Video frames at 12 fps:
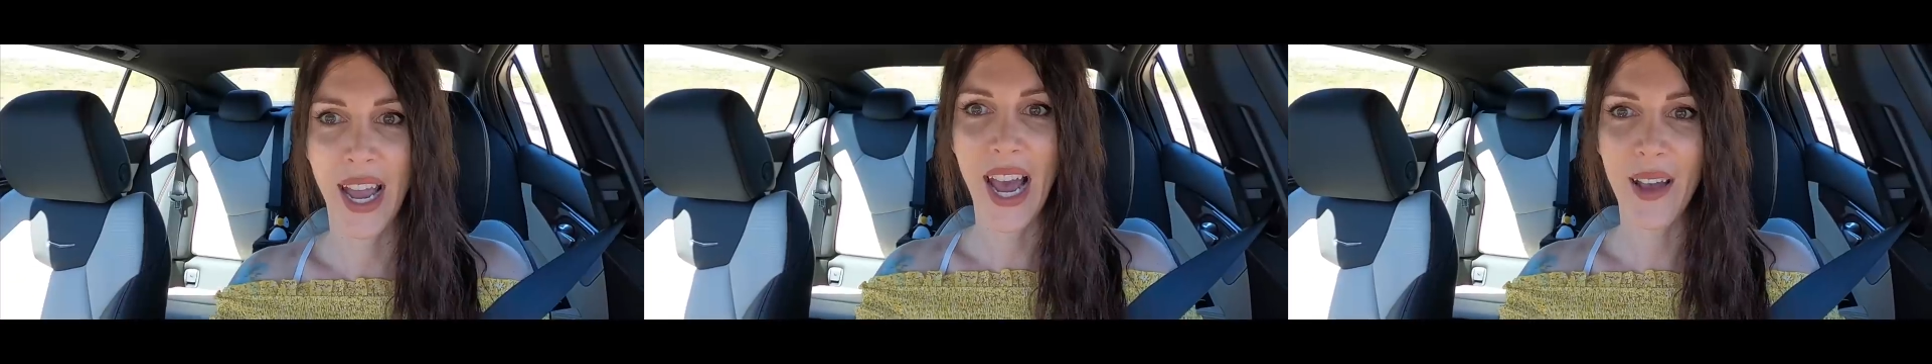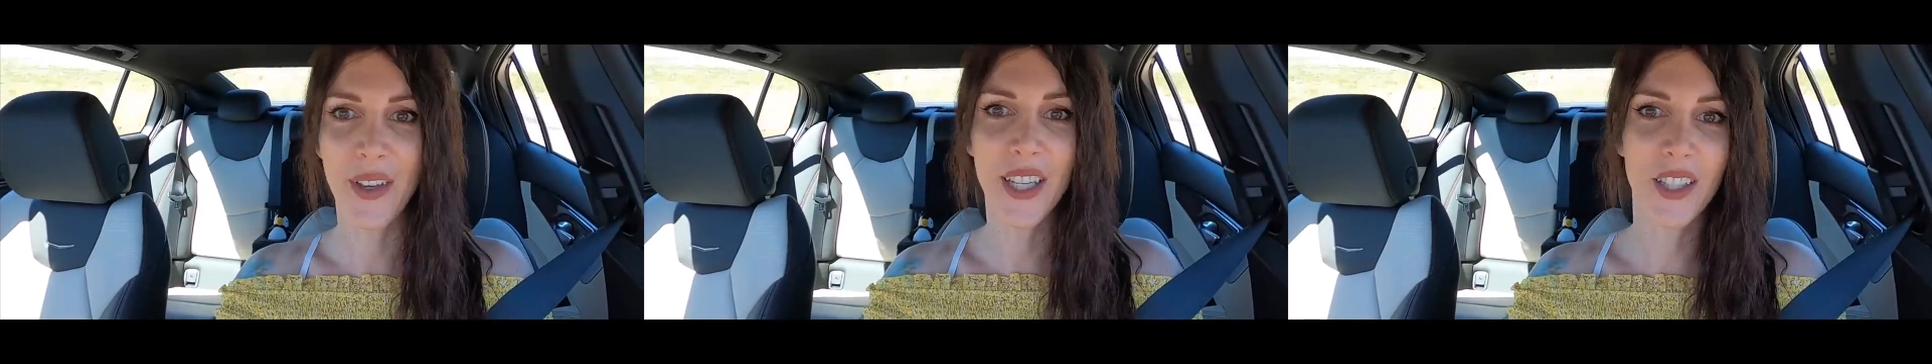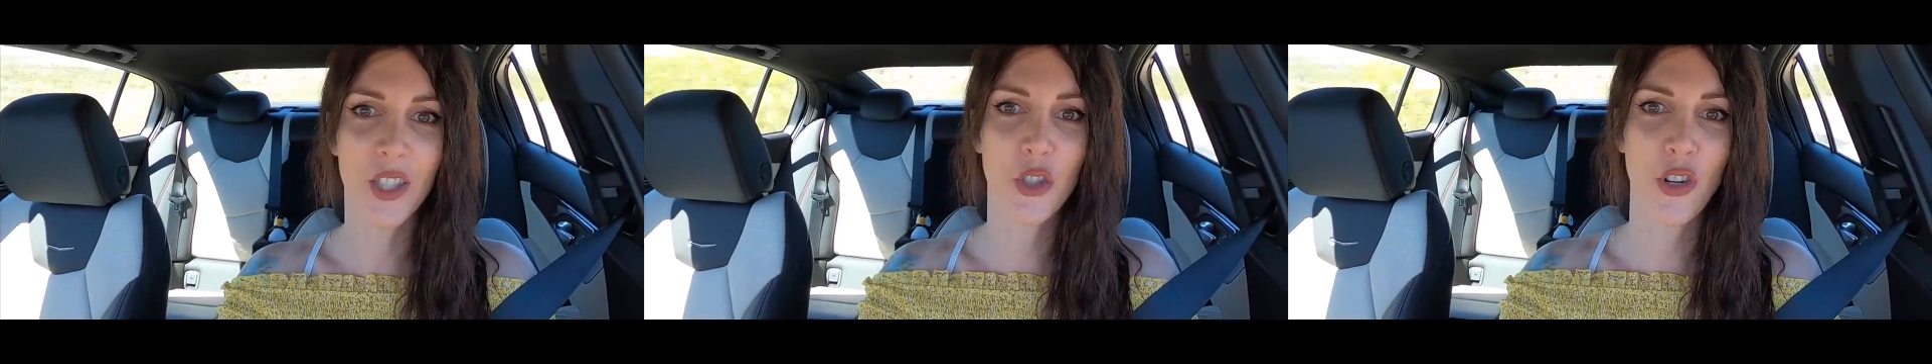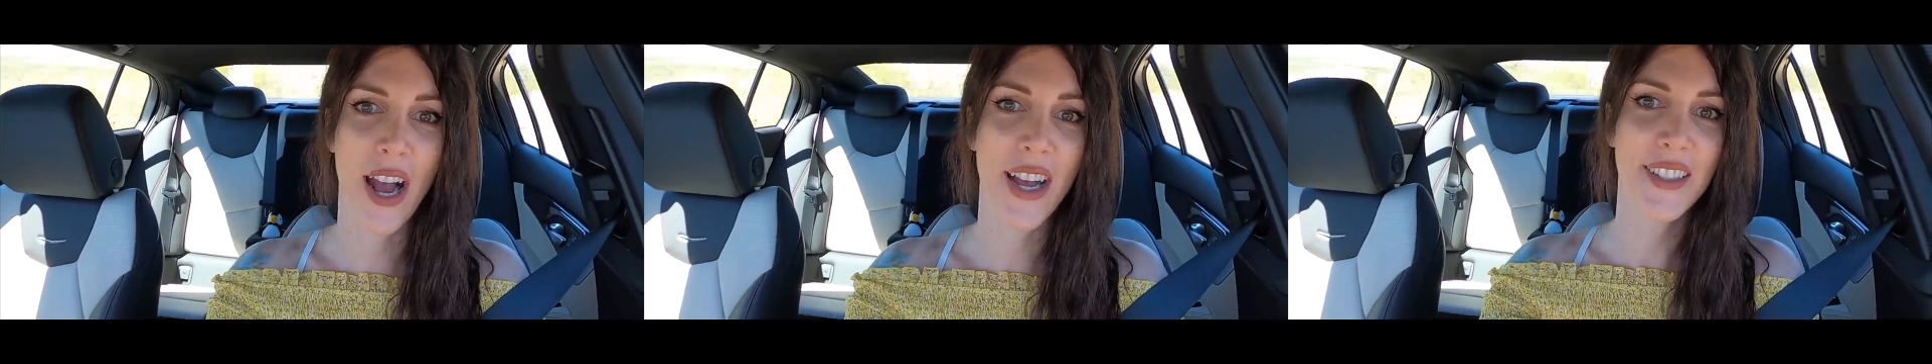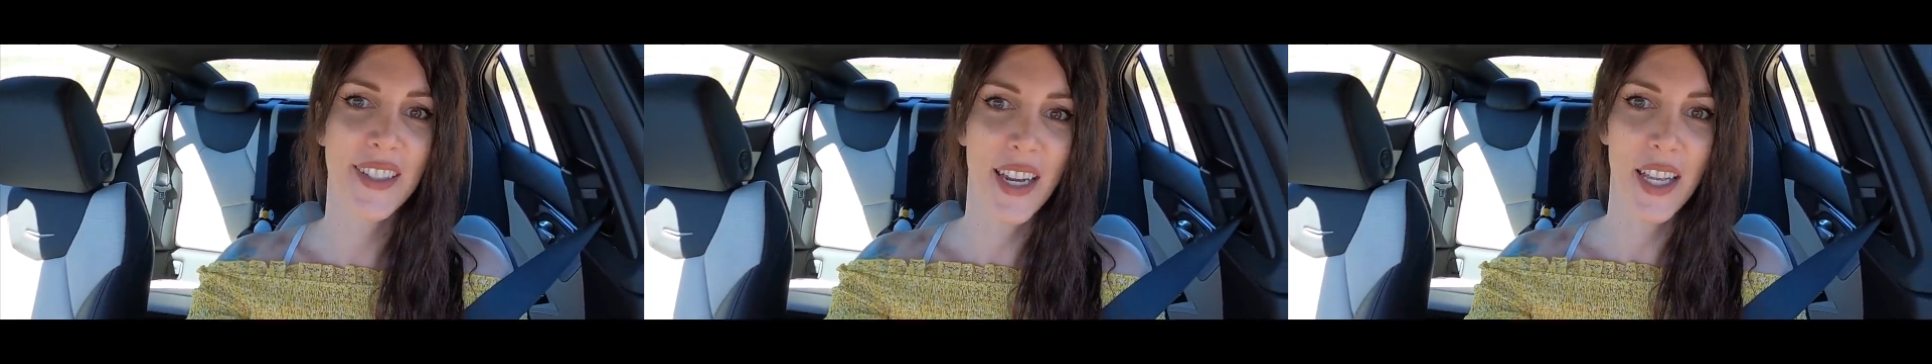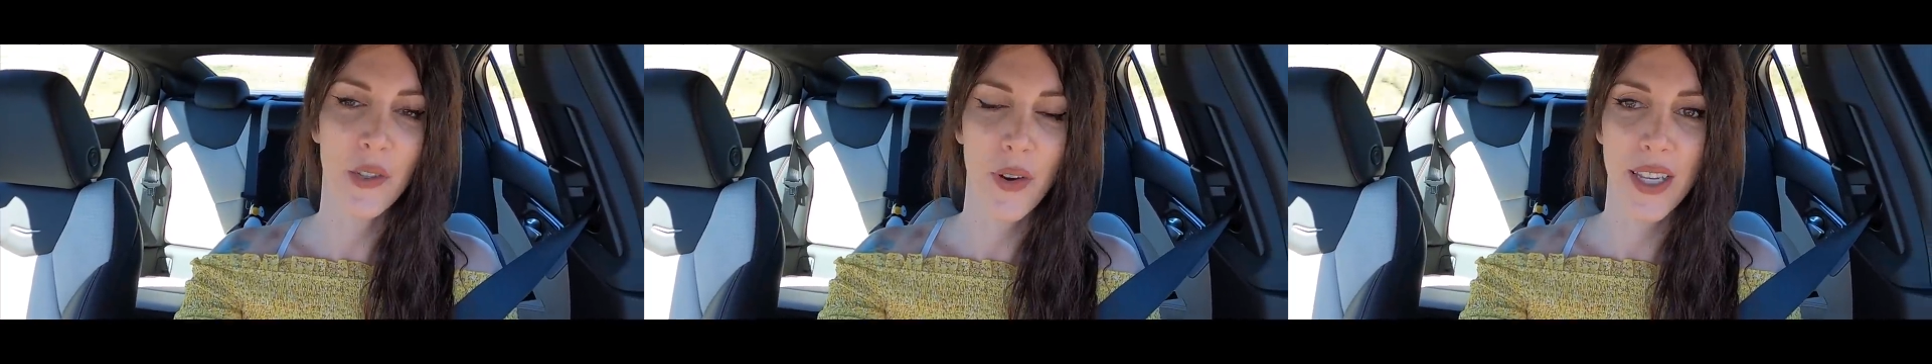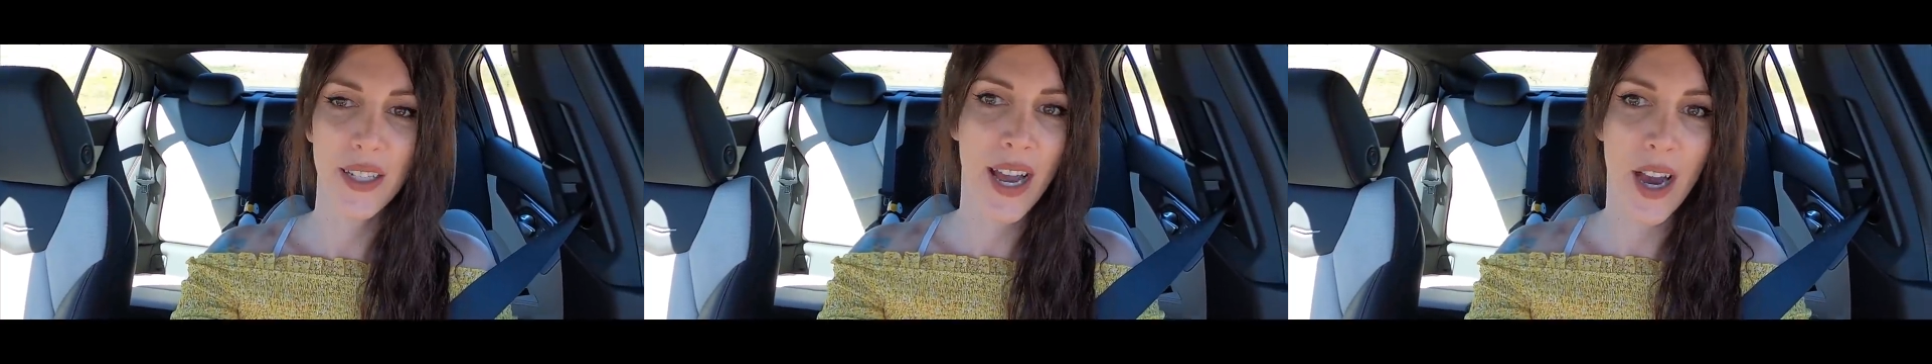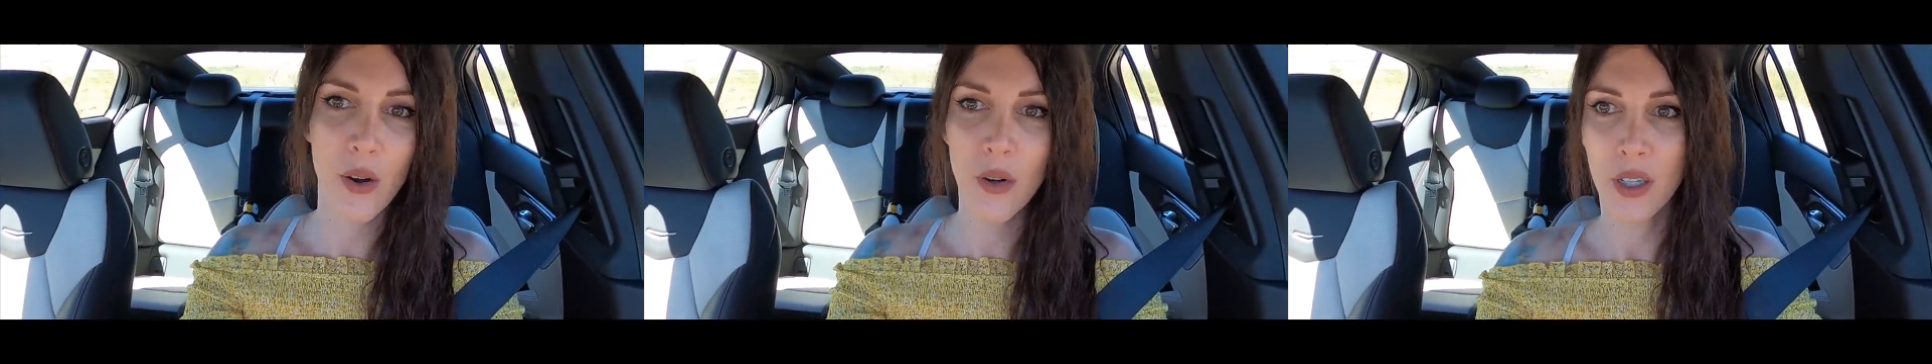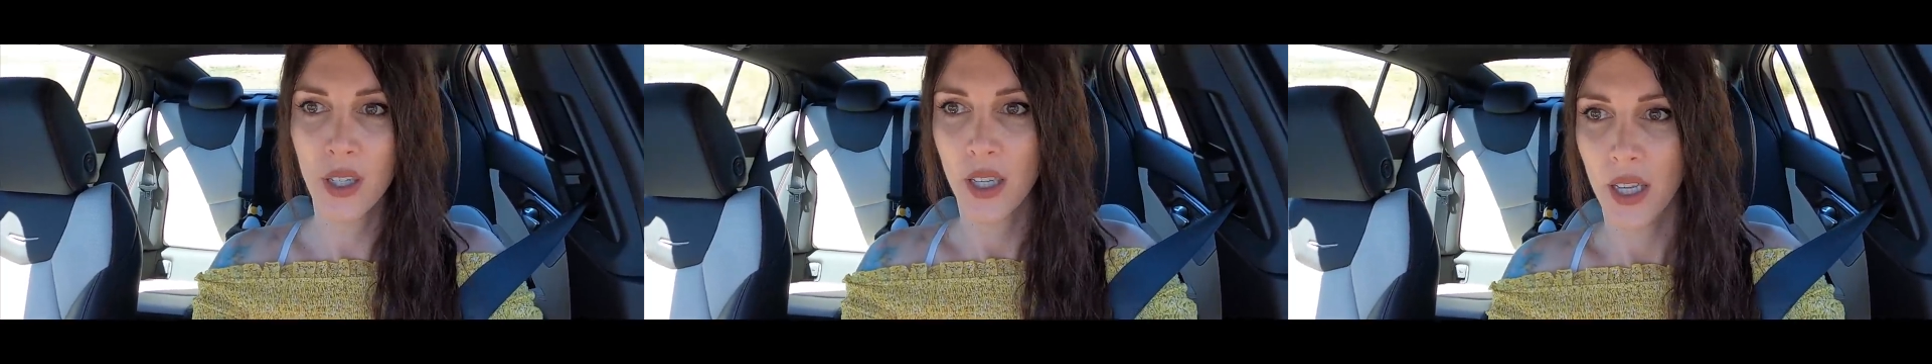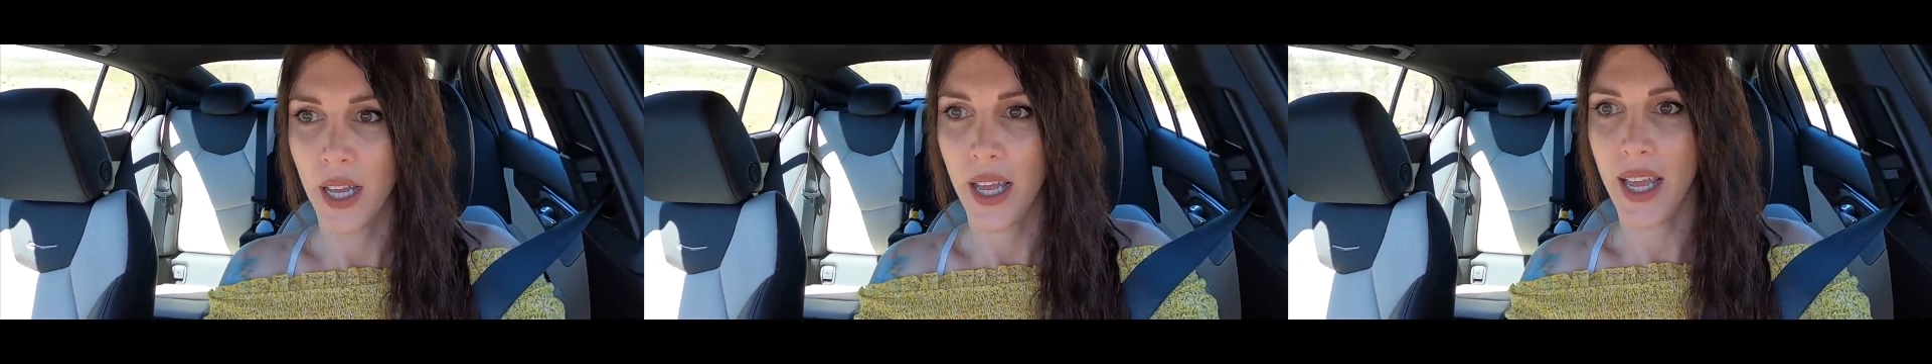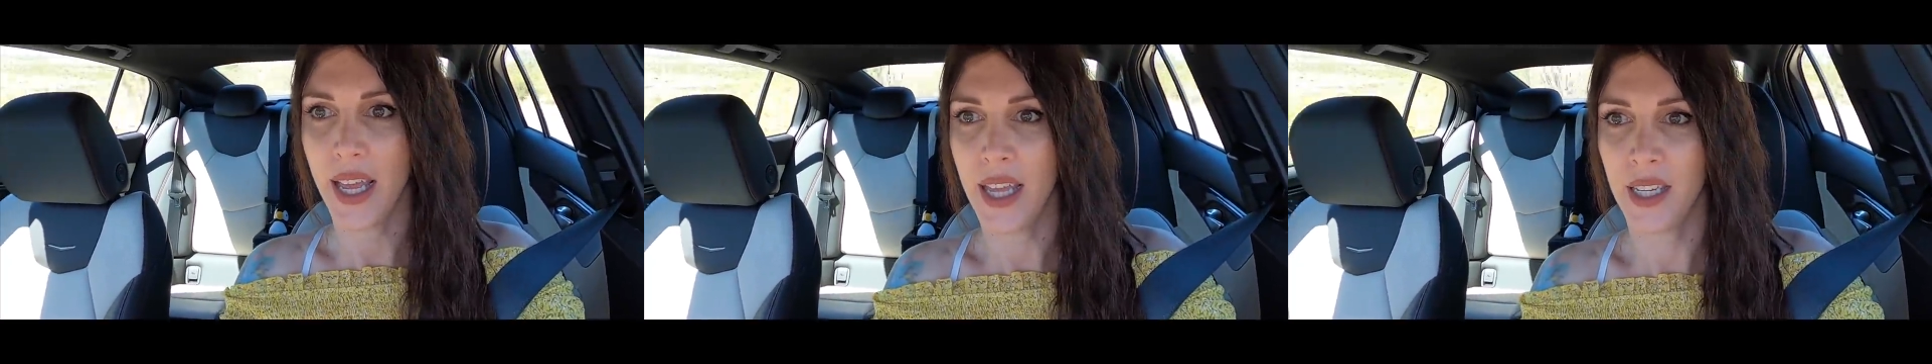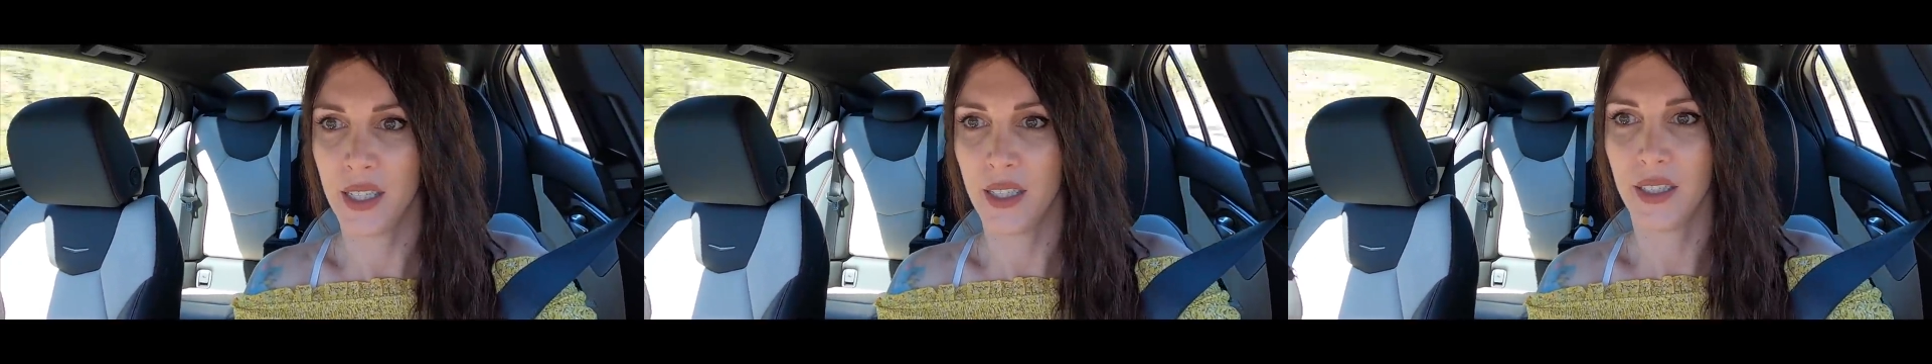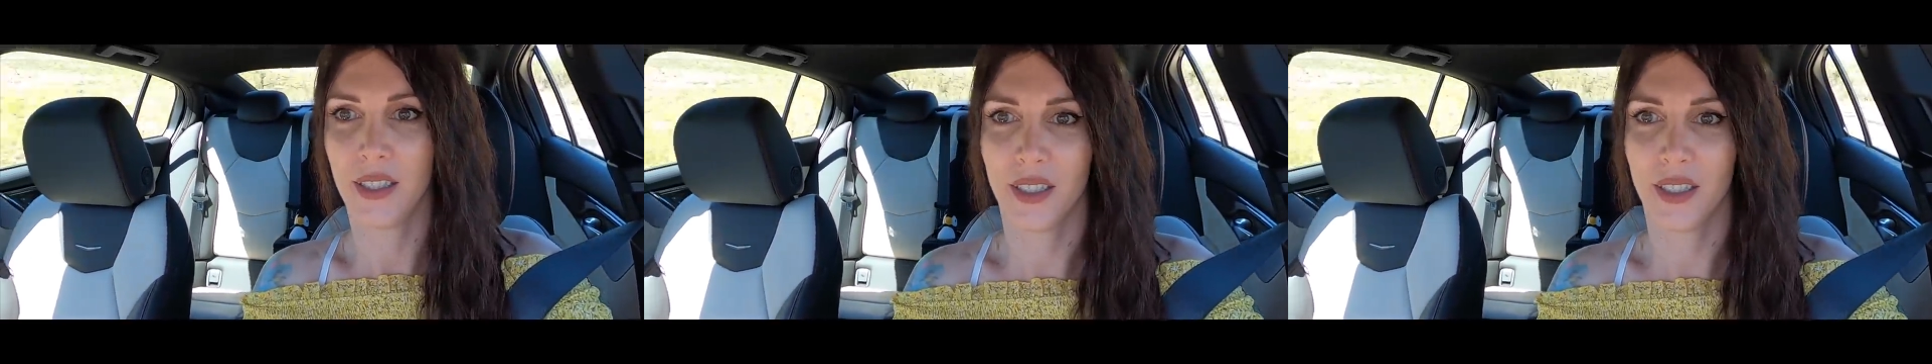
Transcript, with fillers: I have it in the track setting right now, and